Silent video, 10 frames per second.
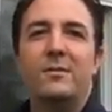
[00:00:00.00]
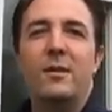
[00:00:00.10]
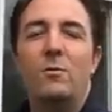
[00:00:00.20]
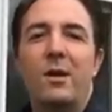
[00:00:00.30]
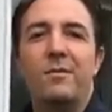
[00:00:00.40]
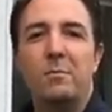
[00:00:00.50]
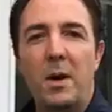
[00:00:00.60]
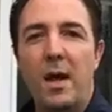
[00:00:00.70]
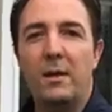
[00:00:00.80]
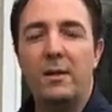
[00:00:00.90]
away from
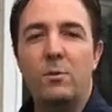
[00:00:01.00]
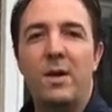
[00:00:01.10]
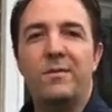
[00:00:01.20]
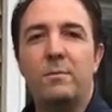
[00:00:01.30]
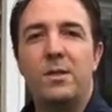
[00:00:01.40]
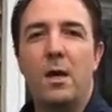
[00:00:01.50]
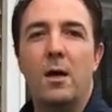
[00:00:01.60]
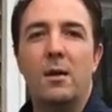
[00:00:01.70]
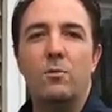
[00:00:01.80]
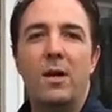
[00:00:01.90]
pollen, away from
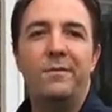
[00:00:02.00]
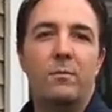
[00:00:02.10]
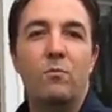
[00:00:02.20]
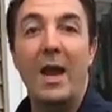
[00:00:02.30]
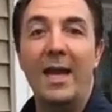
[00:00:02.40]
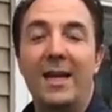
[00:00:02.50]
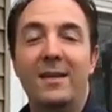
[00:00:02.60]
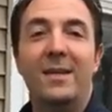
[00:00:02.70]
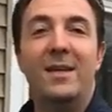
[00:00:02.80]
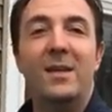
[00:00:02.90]
sun, away from
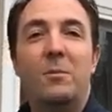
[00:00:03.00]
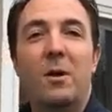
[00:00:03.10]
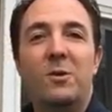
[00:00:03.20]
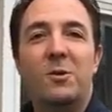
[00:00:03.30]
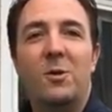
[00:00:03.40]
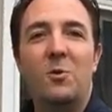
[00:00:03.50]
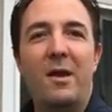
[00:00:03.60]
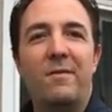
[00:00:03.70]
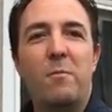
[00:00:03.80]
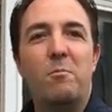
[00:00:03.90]
rain, but also away
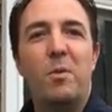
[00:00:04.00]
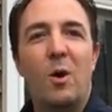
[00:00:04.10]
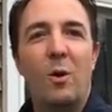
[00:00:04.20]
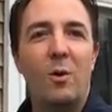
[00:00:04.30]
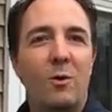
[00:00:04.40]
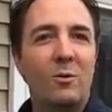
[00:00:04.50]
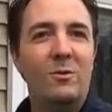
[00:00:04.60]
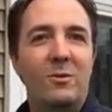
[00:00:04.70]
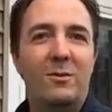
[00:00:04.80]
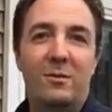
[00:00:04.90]
from
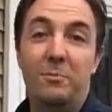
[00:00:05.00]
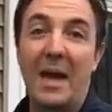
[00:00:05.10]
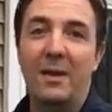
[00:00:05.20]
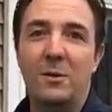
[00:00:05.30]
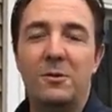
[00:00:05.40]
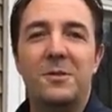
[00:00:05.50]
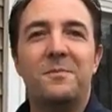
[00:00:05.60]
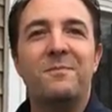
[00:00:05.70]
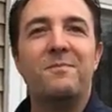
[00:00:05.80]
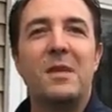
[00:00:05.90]
birds, bankers.
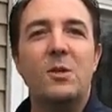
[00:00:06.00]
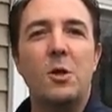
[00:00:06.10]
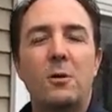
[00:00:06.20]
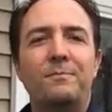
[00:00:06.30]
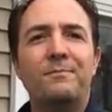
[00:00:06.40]
So